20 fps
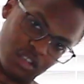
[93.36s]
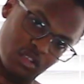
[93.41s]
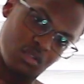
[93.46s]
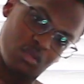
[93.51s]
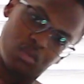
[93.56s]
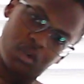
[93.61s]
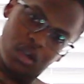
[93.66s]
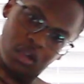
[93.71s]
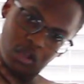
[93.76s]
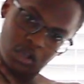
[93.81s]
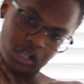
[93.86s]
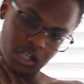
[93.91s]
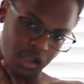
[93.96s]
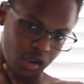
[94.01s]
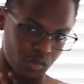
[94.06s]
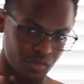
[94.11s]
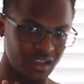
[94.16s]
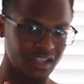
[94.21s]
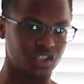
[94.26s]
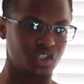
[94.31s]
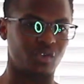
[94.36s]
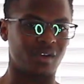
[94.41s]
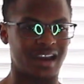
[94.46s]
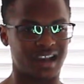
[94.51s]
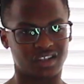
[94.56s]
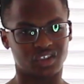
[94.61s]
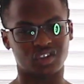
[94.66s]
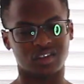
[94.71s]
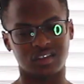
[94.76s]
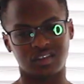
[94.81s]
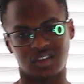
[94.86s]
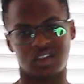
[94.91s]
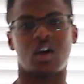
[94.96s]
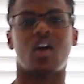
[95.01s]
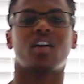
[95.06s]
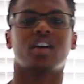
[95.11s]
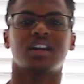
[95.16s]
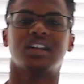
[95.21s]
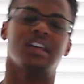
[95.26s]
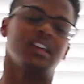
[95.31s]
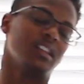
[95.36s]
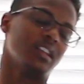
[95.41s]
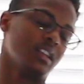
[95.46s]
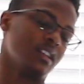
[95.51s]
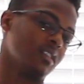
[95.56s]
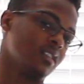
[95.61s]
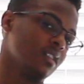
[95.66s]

you know that you actually targeted it.